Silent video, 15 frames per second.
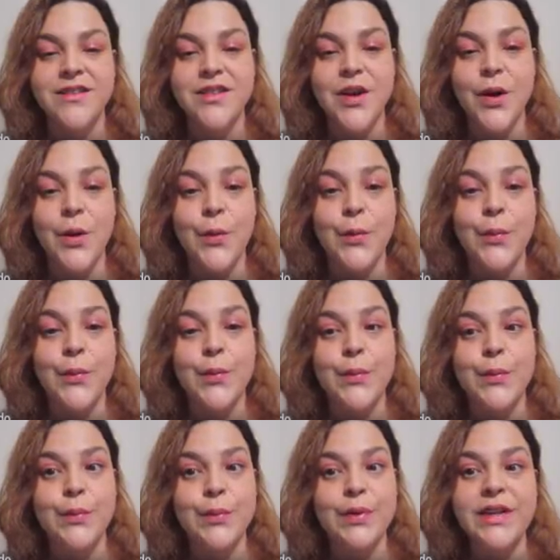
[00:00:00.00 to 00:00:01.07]
So
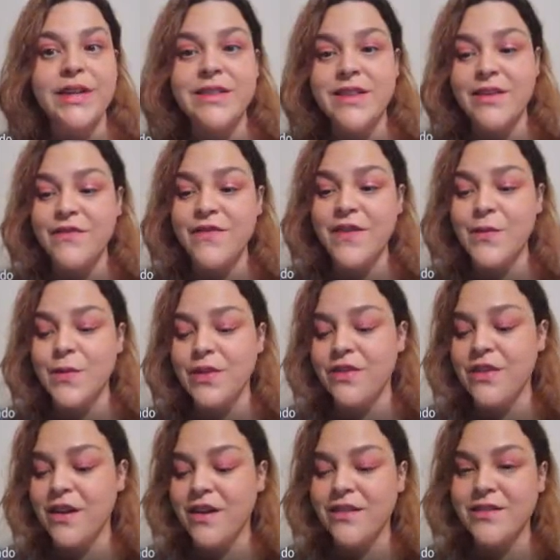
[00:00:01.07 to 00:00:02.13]
please have fun
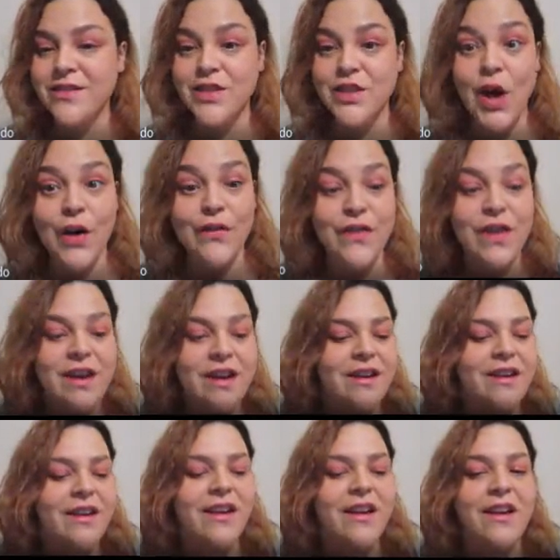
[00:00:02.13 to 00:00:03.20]
with it, solve
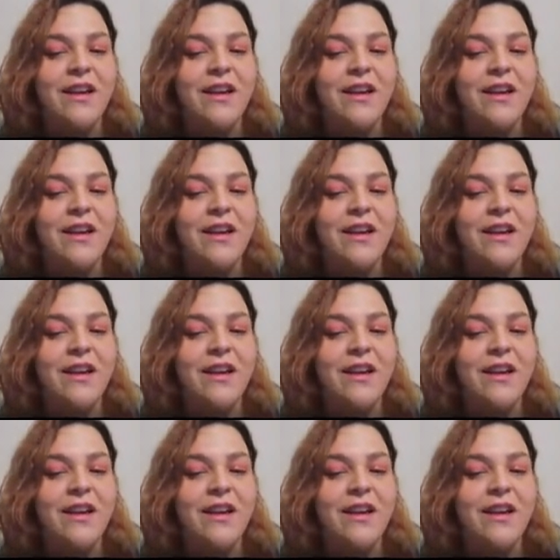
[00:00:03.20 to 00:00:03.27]
it.